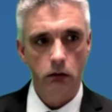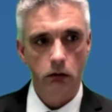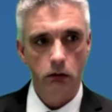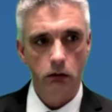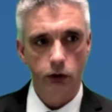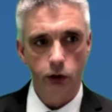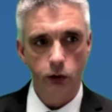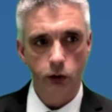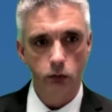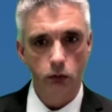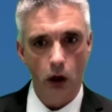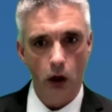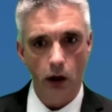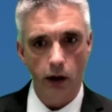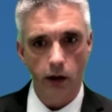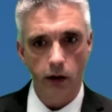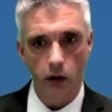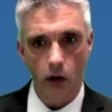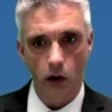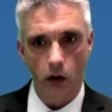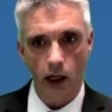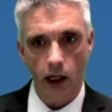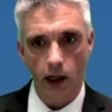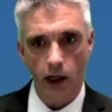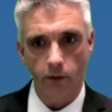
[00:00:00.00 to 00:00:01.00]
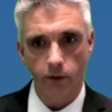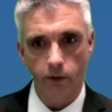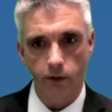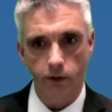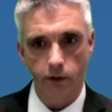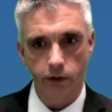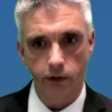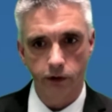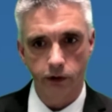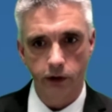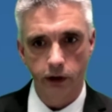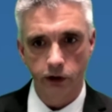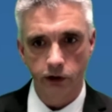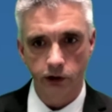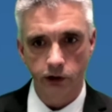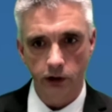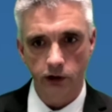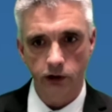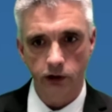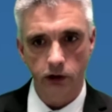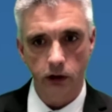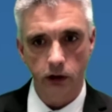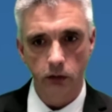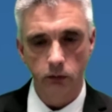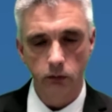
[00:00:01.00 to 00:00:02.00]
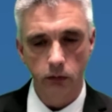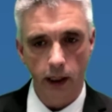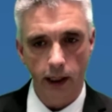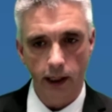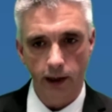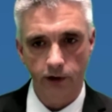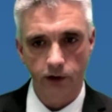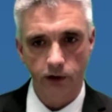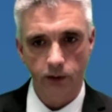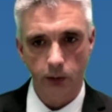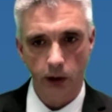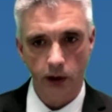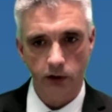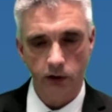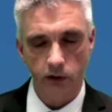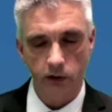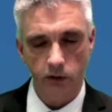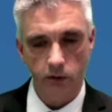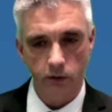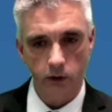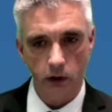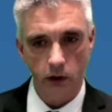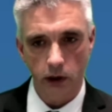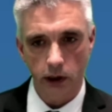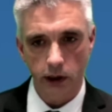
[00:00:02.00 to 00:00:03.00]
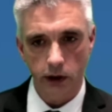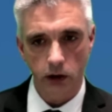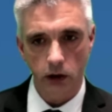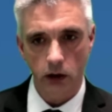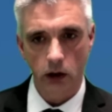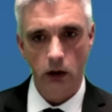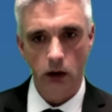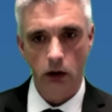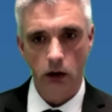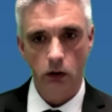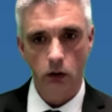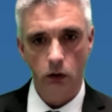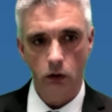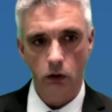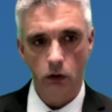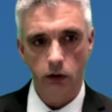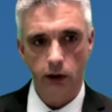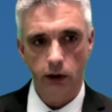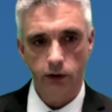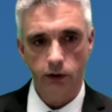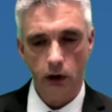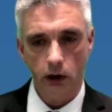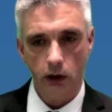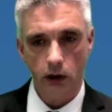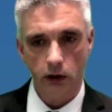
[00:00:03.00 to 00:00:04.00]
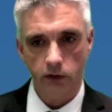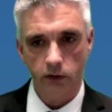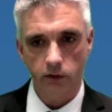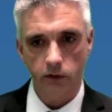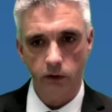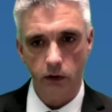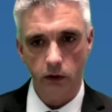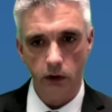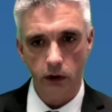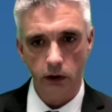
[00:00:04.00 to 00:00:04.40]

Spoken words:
you might not have the system as specified or as classified.